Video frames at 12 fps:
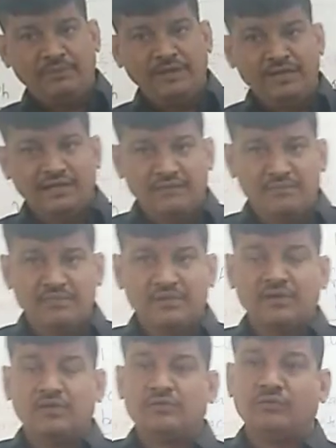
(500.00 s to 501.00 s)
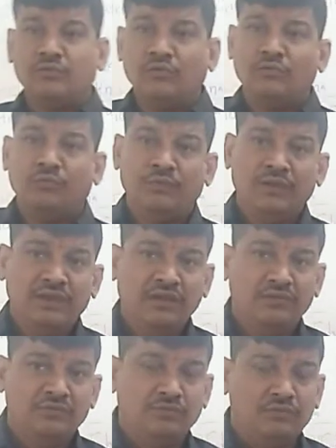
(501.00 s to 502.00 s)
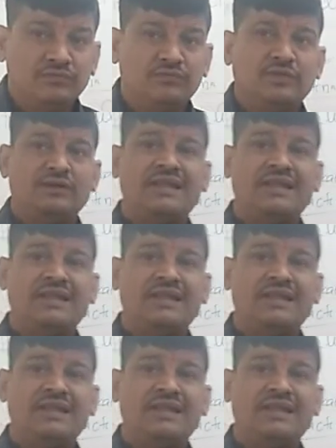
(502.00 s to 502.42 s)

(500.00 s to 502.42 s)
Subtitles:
medium, so we use the